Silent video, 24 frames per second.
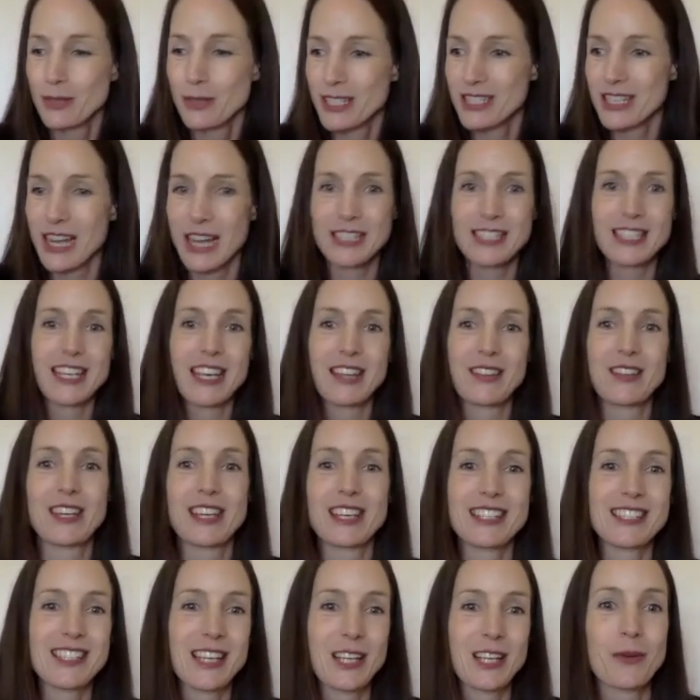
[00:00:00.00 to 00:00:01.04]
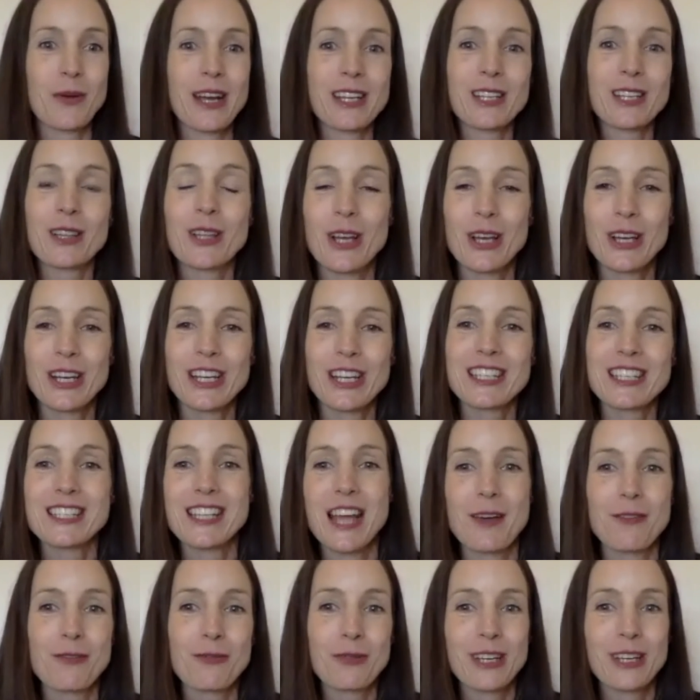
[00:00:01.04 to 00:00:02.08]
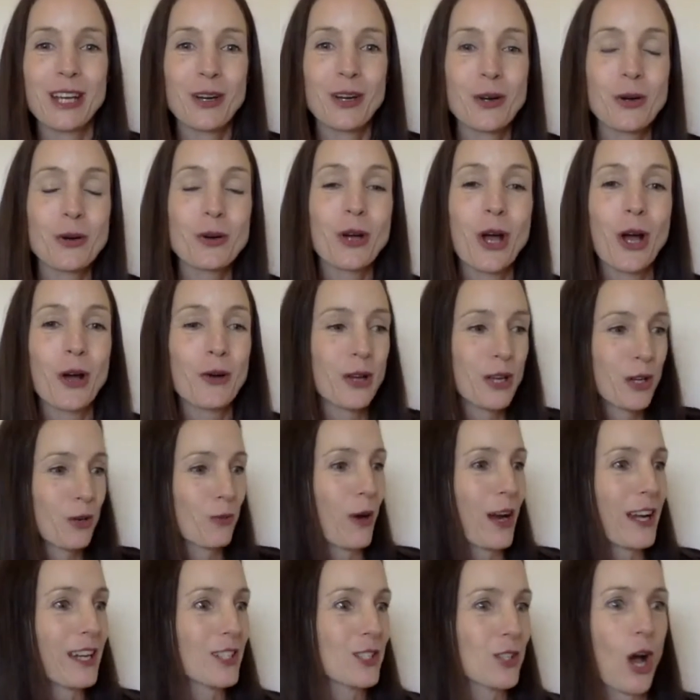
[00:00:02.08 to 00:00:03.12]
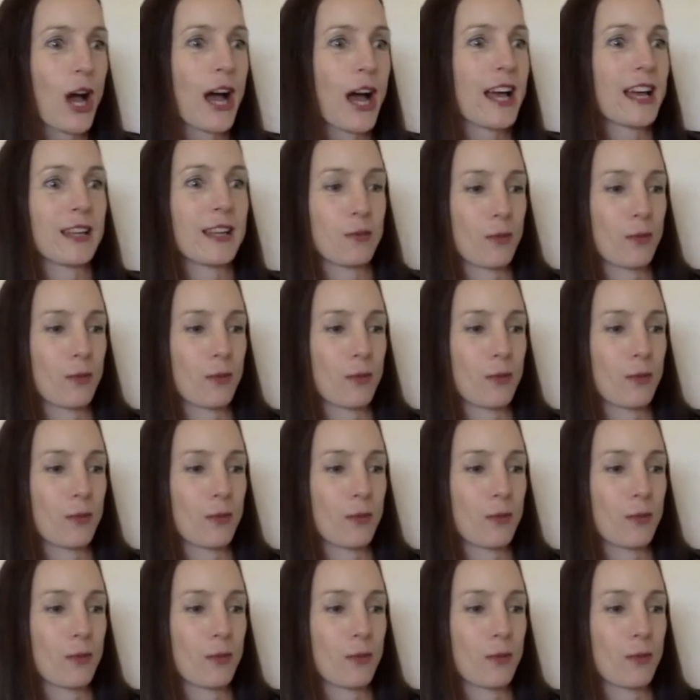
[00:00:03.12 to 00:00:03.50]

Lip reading: start to get the accelerated learning stuff, and we get it all going. Great diet.